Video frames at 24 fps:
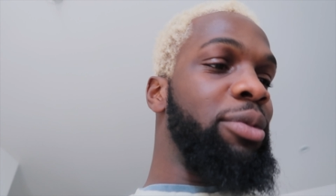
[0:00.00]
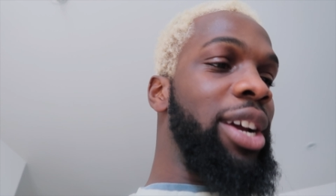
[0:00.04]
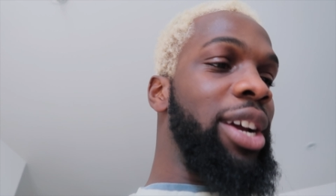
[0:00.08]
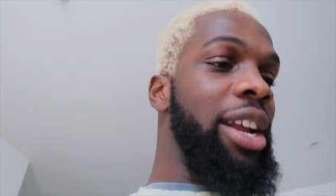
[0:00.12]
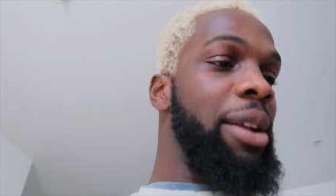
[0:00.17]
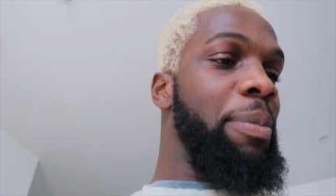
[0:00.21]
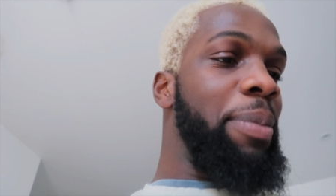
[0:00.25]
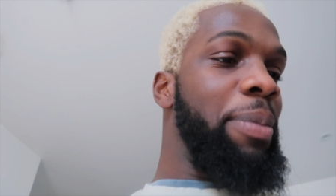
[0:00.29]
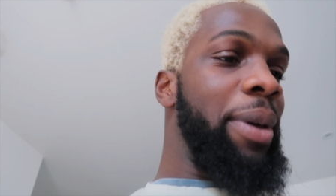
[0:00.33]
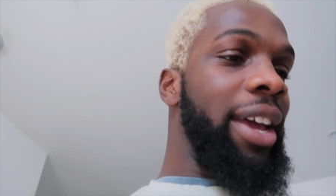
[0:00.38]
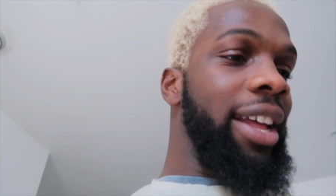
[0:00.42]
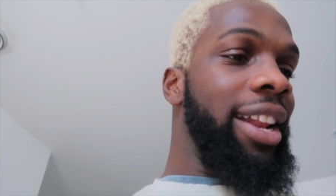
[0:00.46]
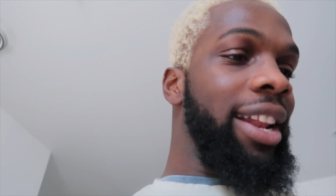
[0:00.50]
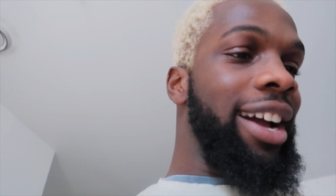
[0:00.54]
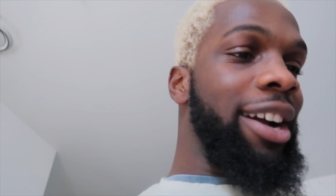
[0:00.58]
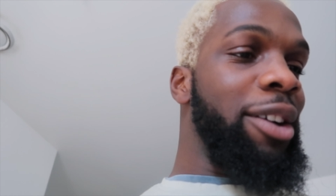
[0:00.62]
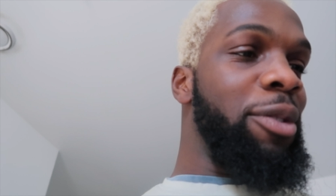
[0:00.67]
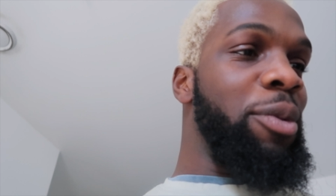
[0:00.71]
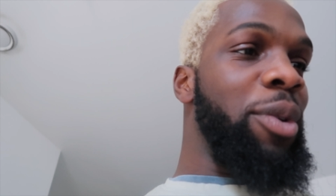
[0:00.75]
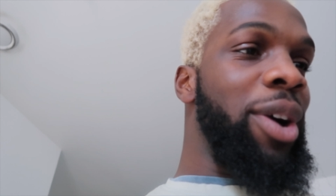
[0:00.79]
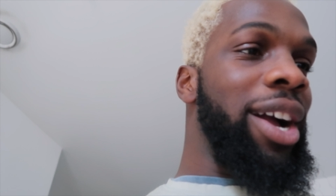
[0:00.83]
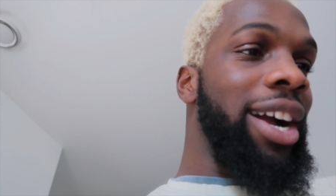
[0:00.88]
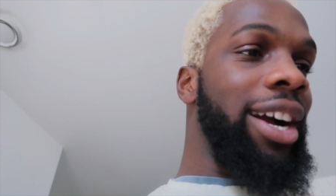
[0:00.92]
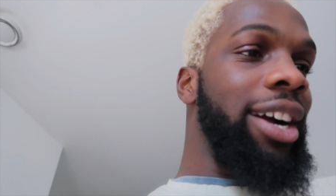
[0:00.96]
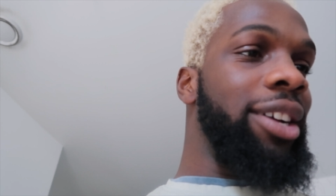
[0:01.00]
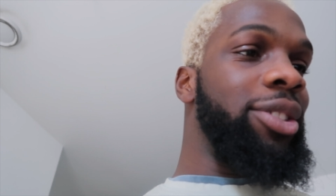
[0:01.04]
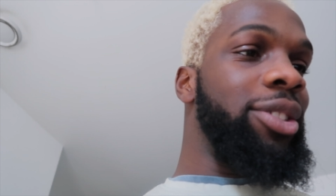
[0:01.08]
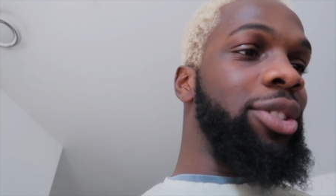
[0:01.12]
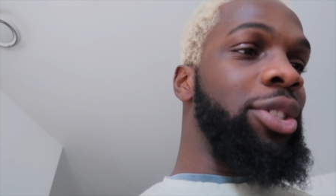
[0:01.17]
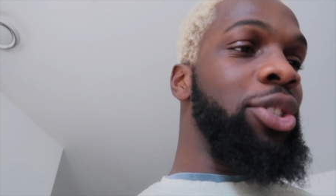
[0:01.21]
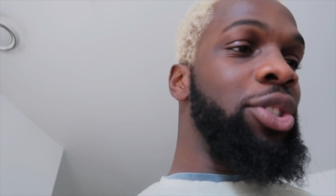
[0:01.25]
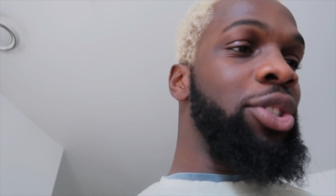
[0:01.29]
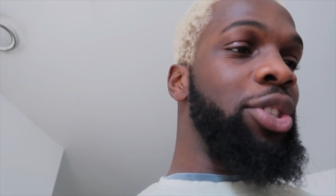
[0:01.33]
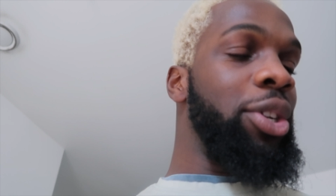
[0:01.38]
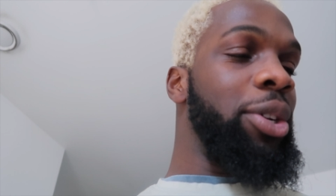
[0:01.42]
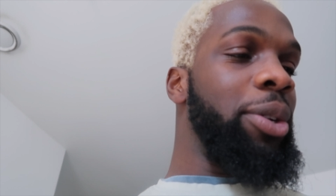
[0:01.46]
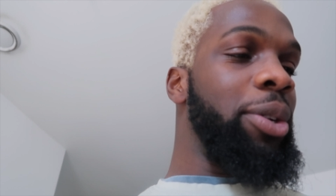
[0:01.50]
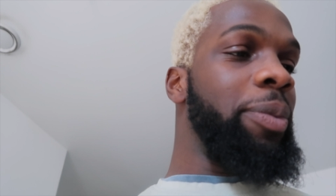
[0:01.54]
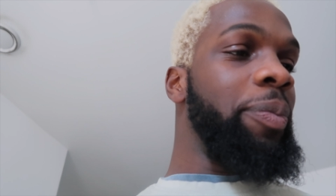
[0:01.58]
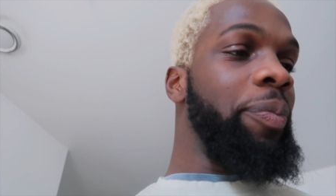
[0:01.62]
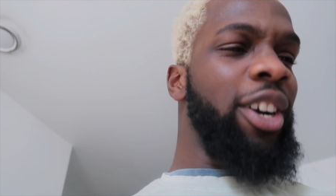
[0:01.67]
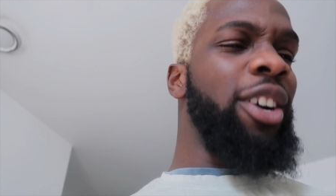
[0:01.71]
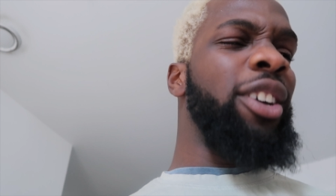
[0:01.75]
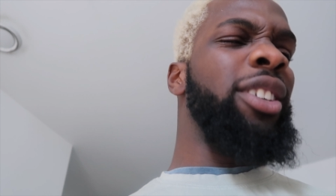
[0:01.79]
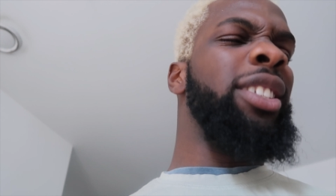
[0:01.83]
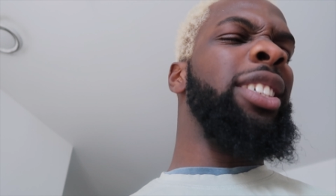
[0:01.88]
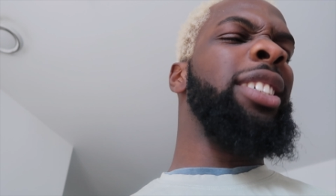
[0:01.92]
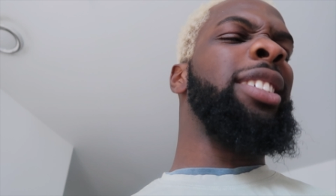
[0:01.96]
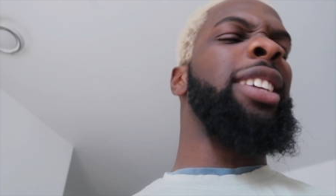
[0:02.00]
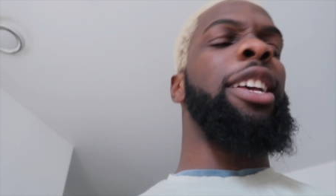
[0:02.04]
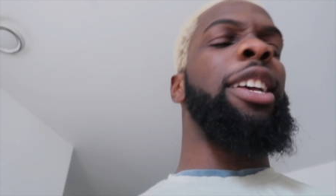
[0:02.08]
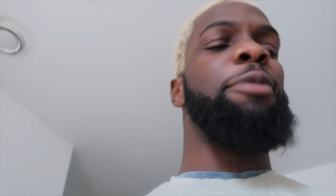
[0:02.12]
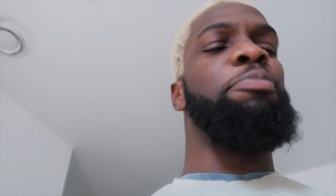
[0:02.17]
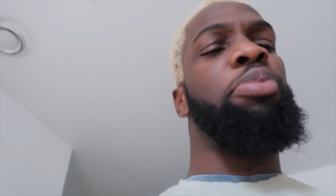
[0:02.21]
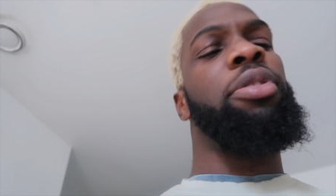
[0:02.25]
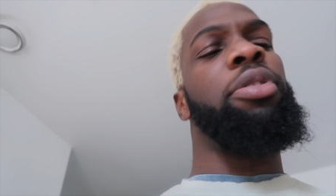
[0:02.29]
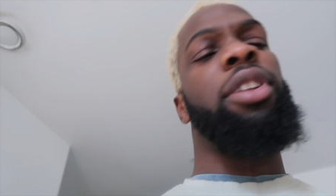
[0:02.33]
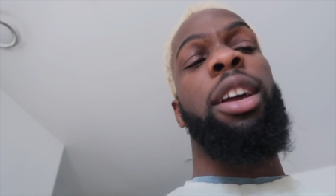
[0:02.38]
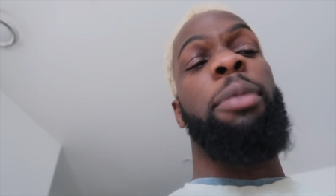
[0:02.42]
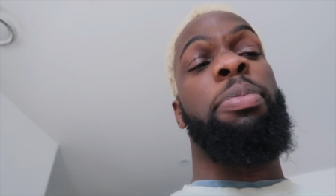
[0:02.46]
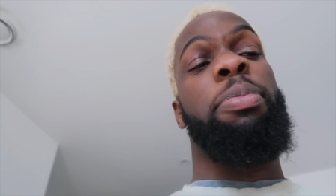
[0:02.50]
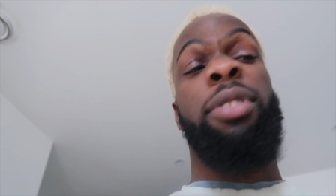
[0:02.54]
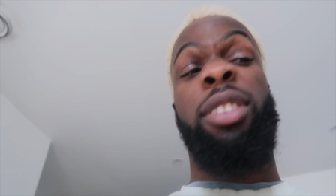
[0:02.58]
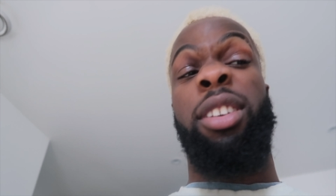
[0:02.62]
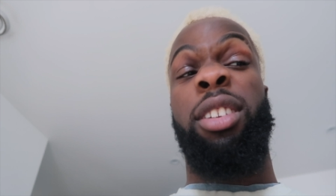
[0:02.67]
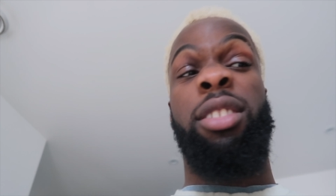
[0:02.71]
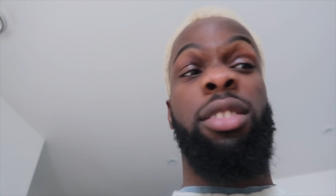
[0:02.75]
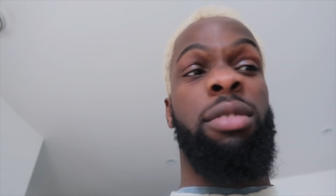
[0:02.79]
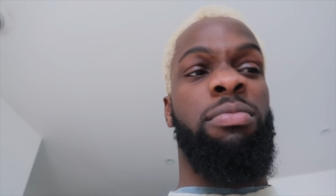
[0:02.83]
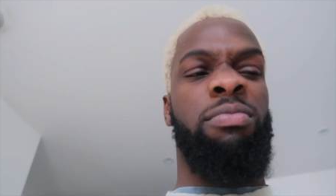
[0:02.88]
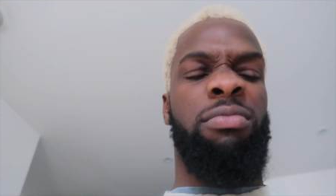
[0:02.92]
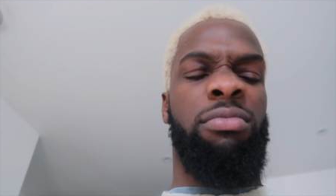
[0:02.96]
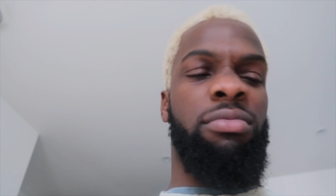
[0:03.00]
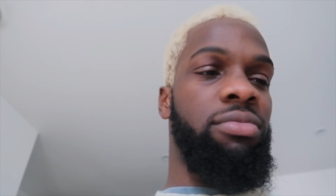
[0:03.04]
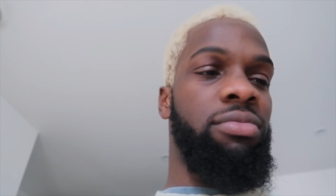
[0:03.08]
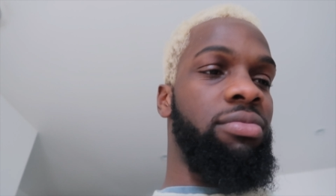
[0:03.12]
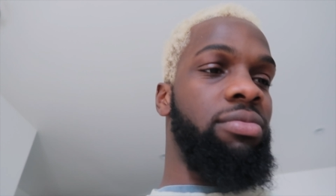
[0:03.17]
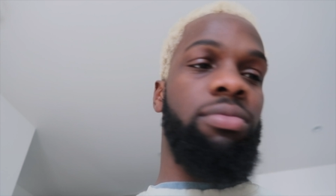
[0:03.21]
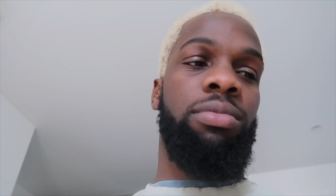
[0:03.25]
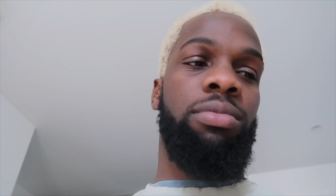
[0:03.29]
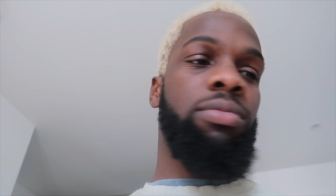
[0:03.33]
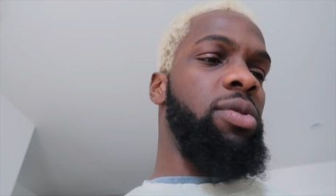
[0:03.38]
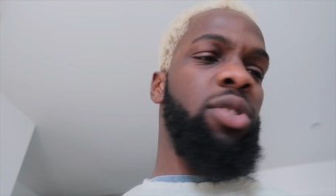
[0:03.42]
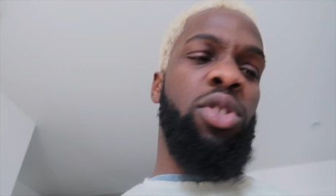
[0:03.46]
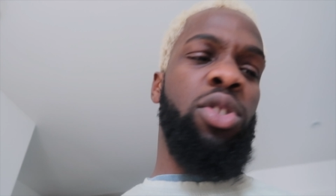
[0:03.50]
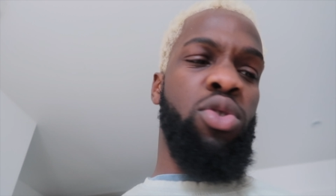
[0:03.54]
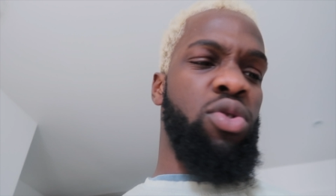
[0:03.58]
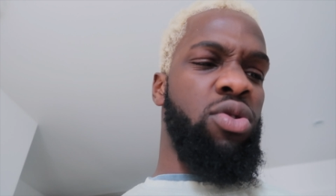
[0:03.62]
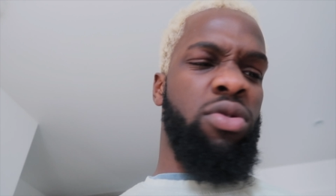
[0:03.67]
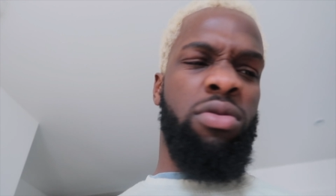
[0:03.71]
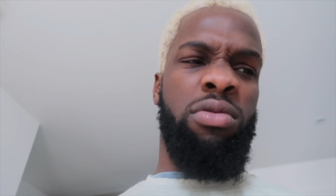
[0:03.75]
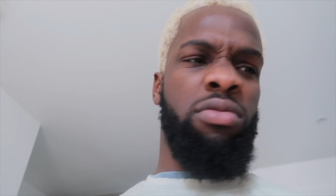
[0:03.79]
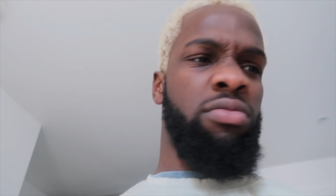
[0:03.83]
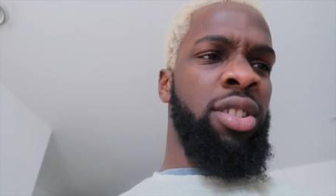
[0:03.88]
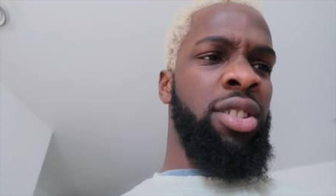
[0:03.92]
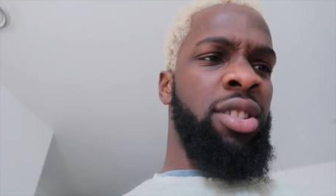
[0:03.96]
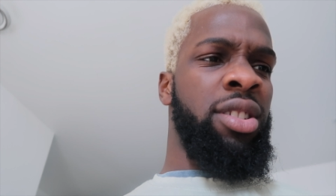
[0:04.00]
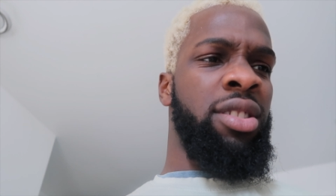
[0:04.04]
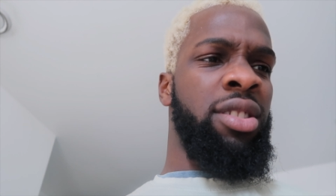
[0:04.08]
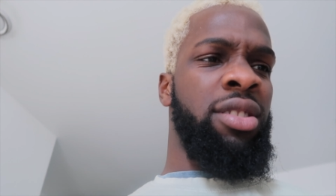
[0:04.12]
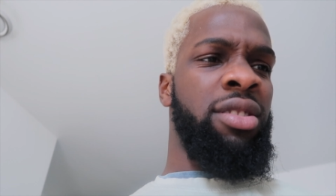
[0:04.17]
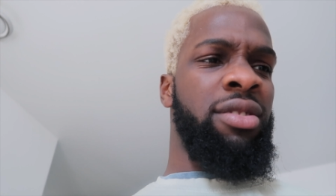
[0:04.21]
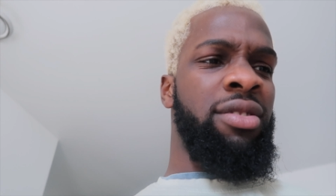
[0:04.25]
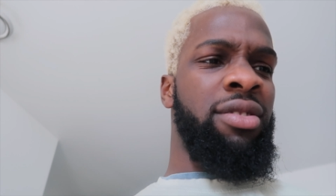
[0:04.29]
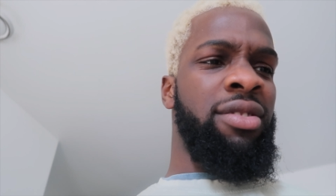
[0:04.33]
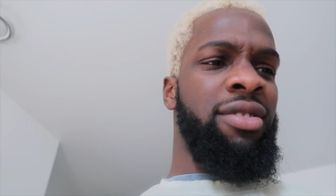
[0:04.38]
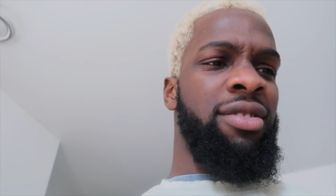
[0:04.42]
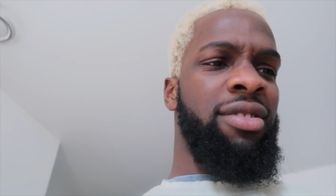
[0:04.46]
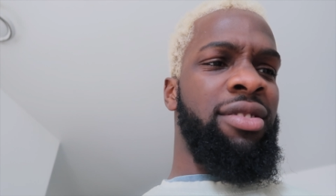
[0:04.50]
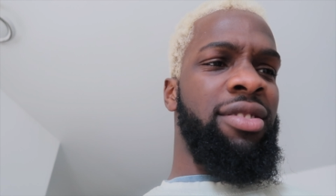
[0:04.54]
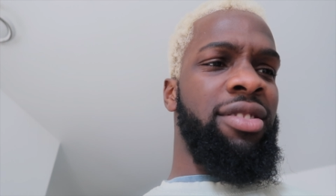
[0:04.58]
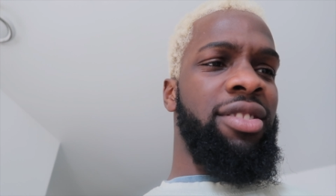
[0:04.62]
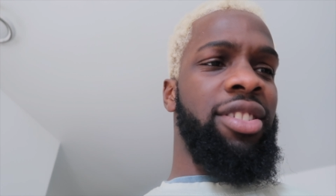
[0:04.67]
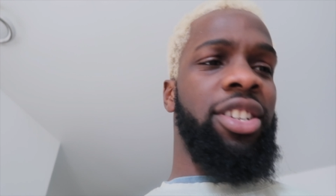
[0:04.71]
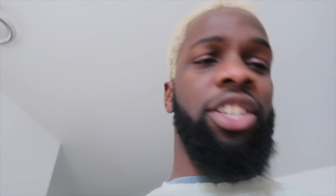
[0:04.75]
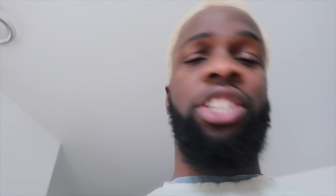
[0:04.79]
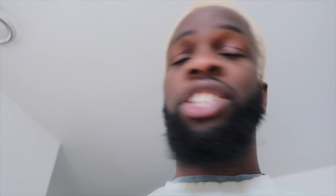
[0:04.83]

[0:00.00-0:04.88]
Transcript: trying to pick like a workout to do. Oh, this has pull-ups in, mm -mm, no. Do 20 pull-ups.